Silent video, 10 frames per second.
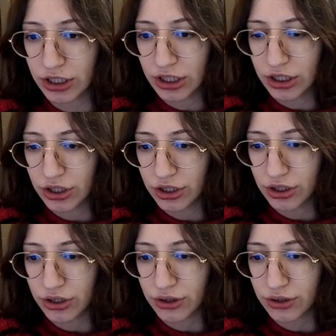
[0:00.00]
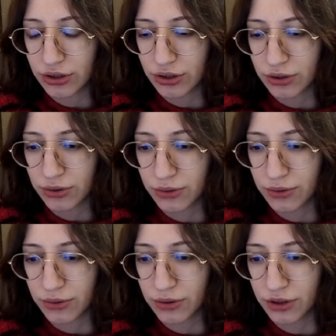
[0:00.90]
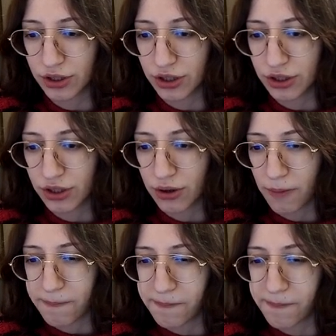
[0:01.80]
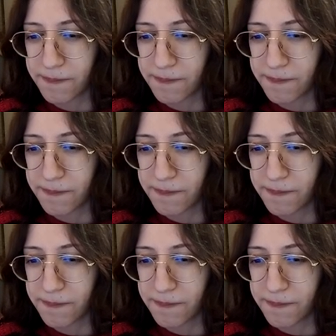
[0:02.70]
[no speech]